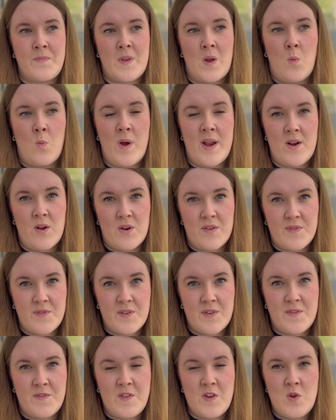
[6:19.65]
went off for a
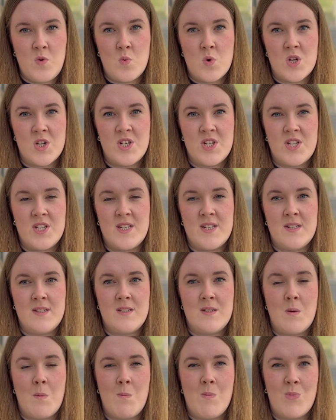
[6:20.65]
few
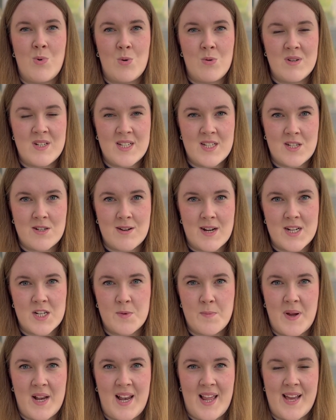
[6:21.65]
wanders, more to stretch
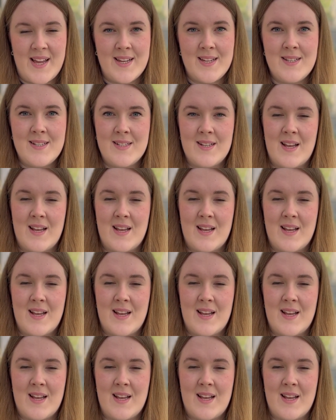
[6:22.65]
my legs